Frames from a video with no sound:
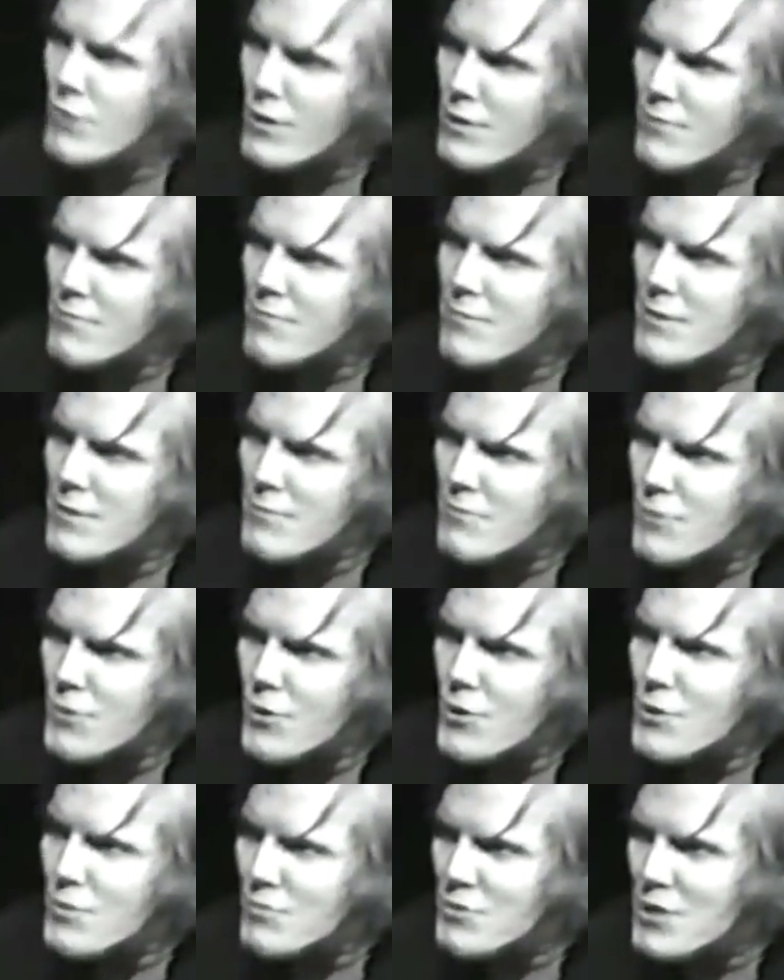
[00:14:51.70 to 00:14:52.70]
what
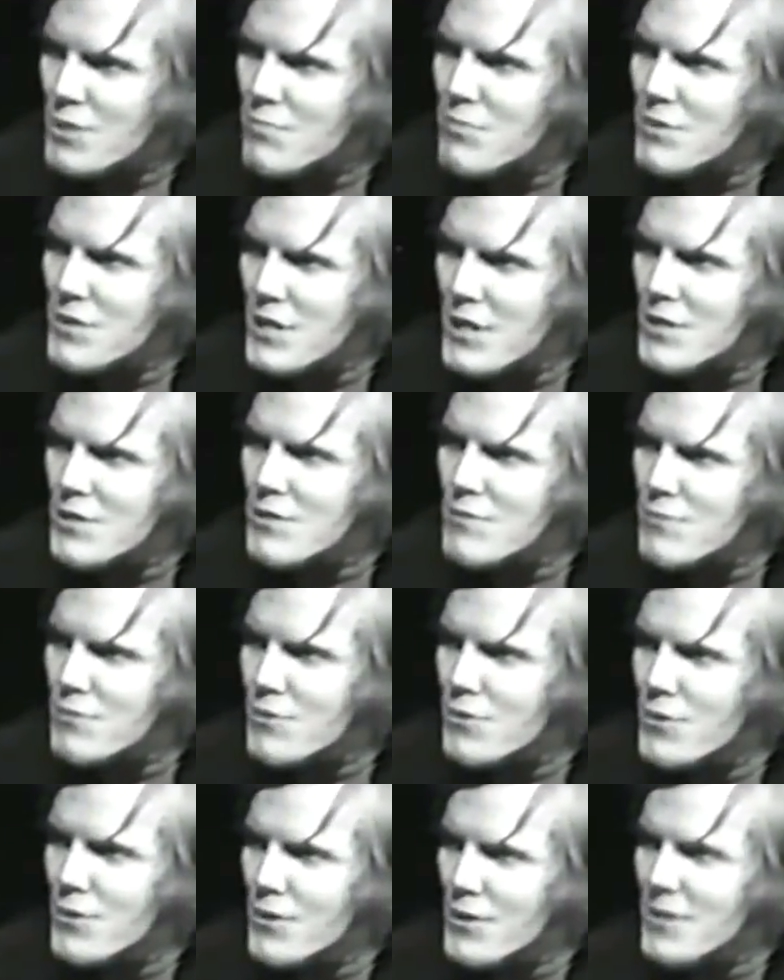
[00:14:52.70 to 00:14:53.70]
forms the potential
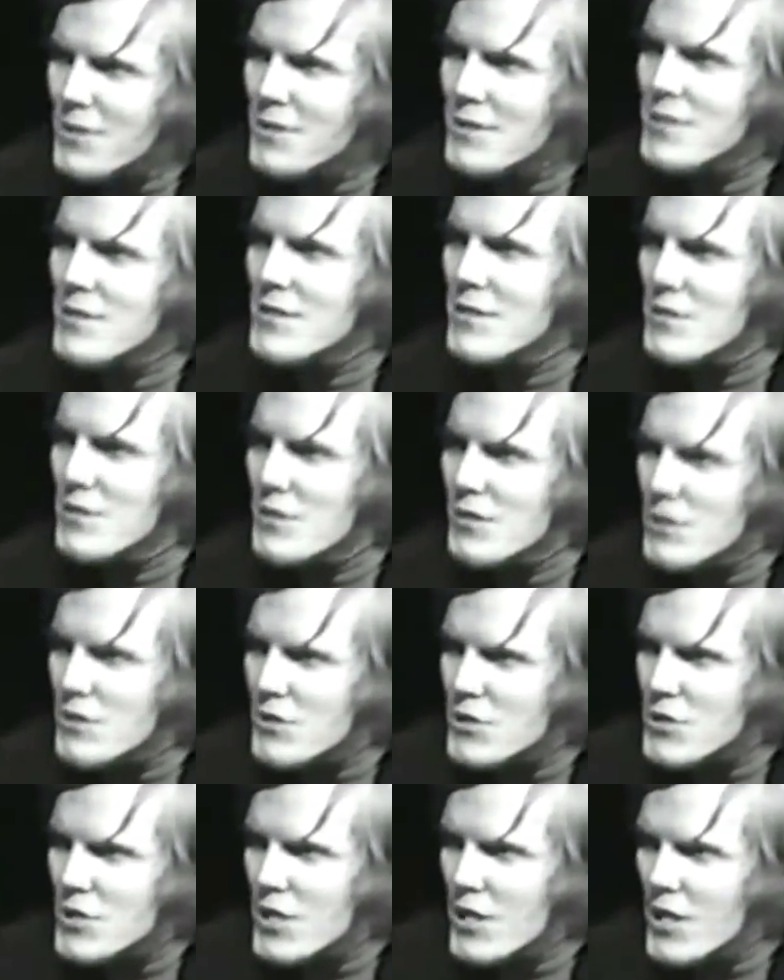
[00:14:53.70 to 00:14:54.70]
for
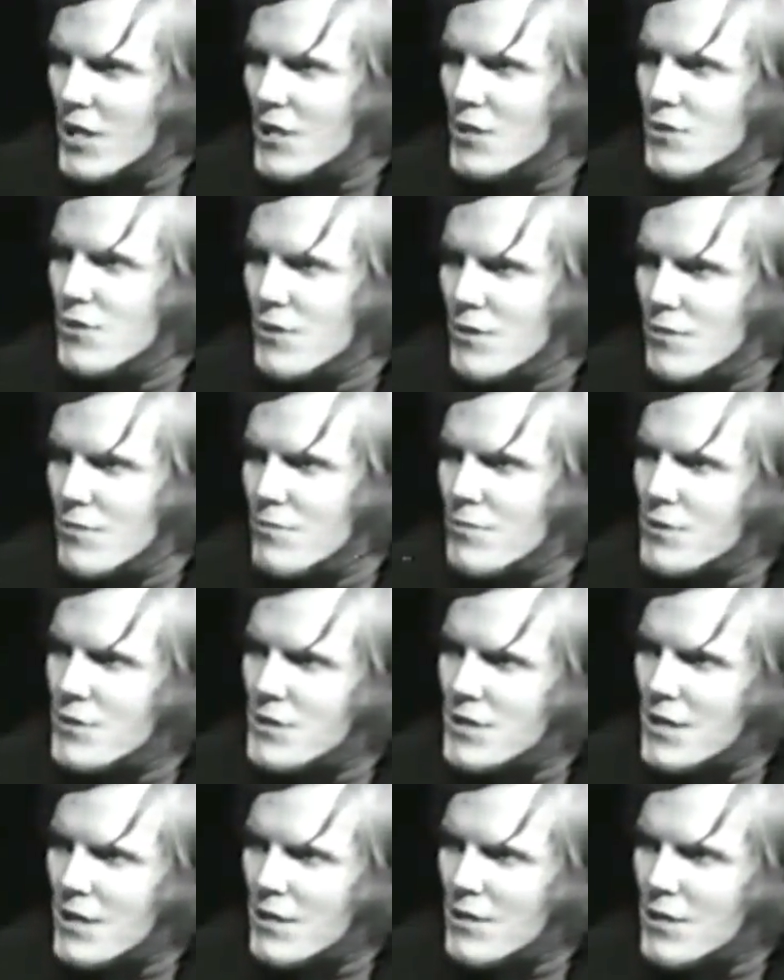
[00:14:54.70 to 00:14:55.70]
change or
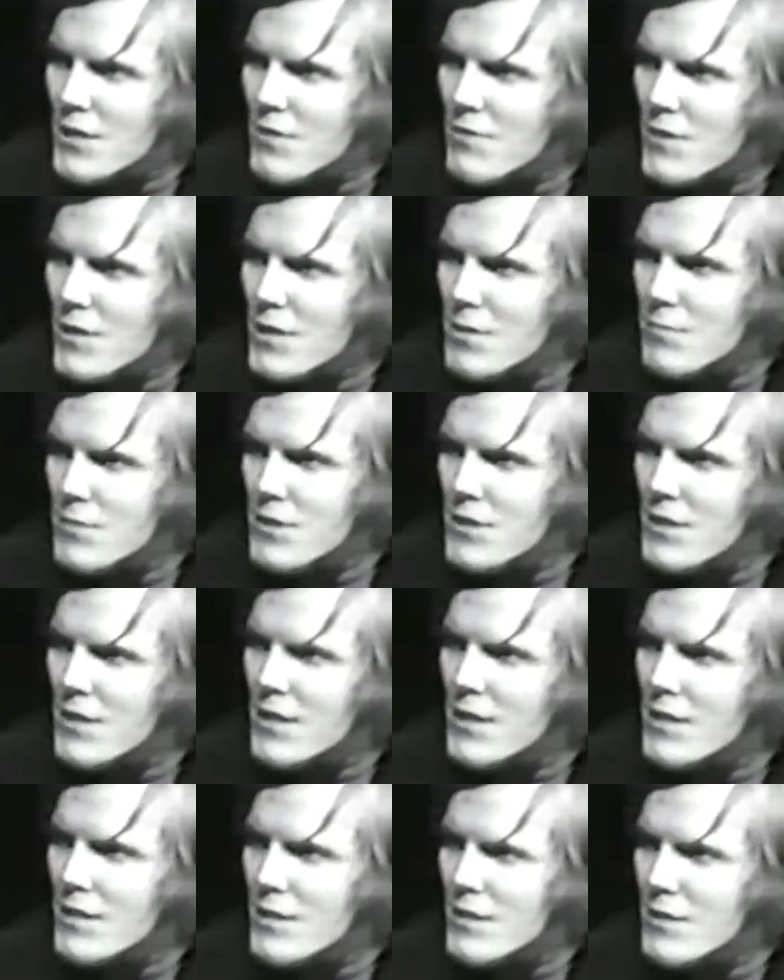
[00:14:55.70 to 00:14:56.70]
personality development
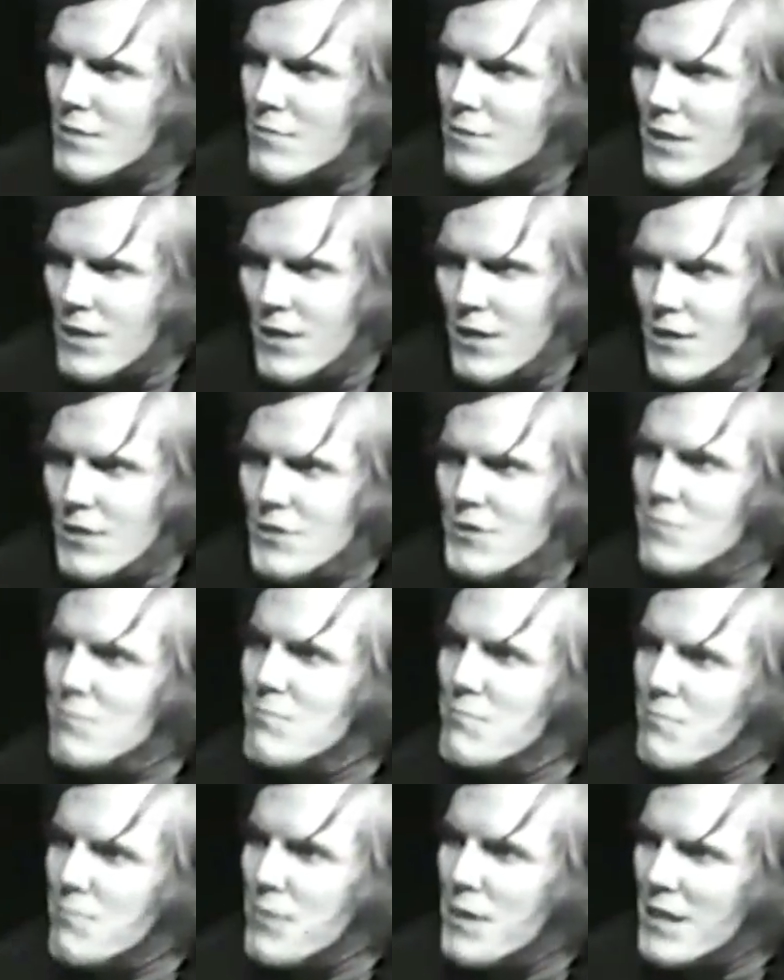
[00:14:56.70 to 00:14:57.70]
then is
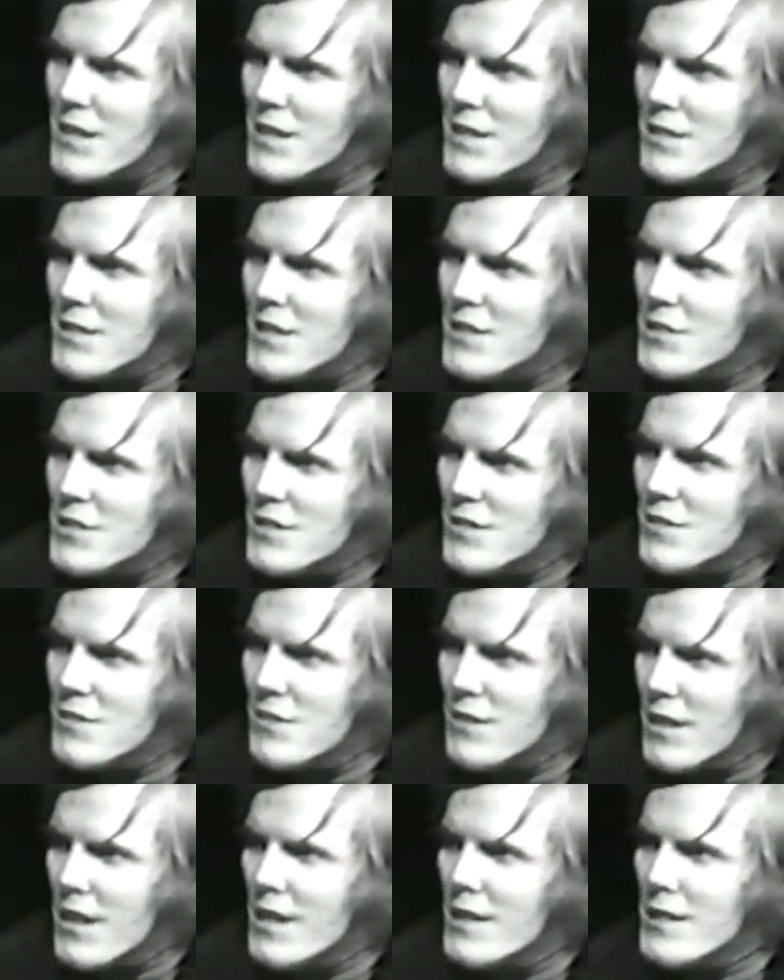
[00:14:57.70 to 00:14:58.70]
paying attention
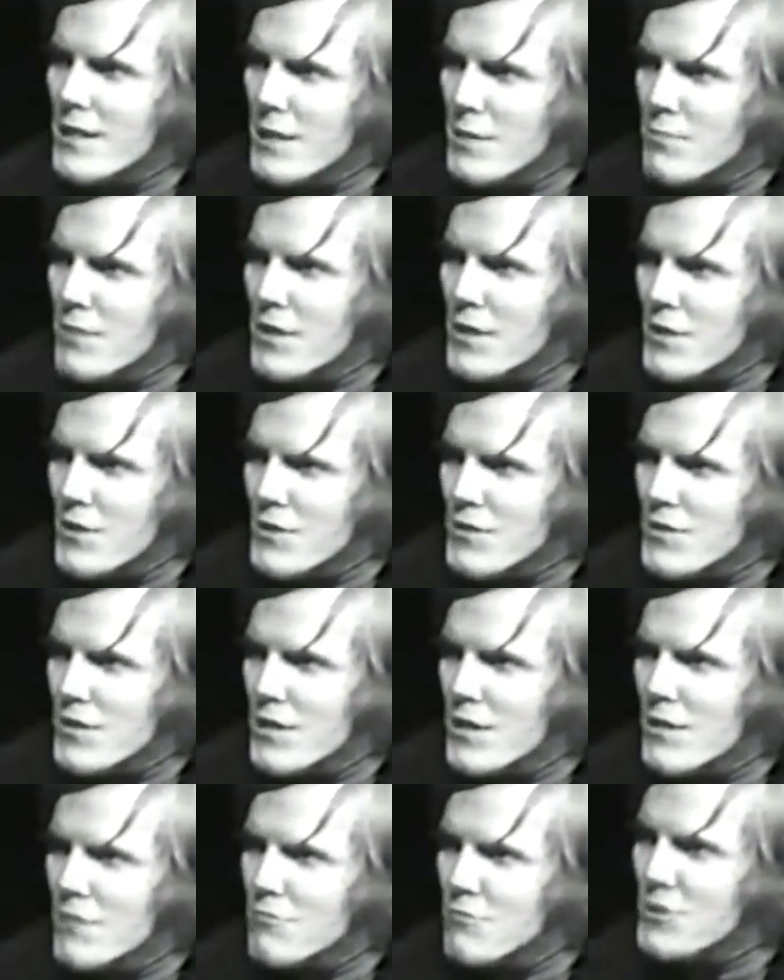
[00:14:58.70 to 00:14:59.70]
to that about
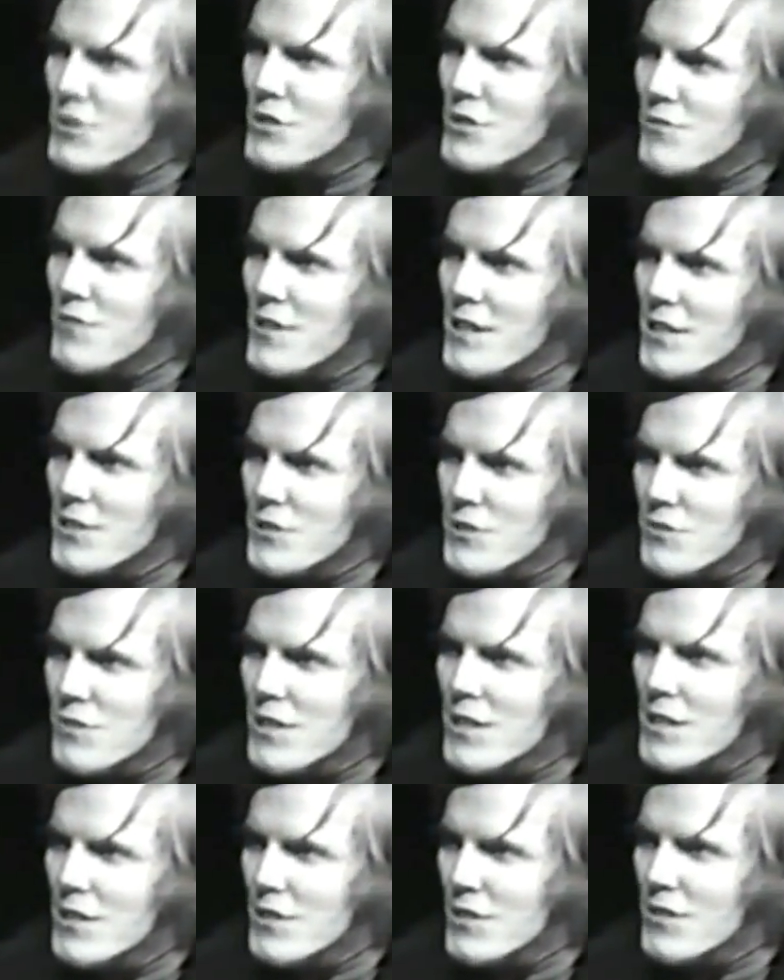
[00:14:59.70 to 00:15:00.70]
yourself which you find
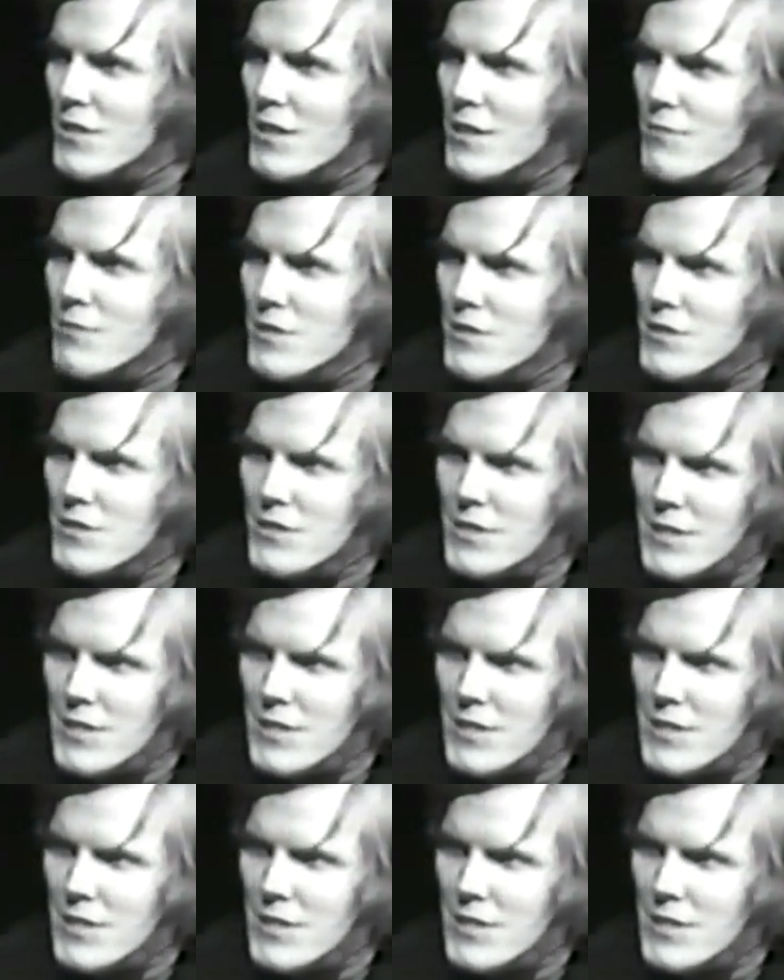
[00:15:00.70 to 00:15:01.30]
strange, or that which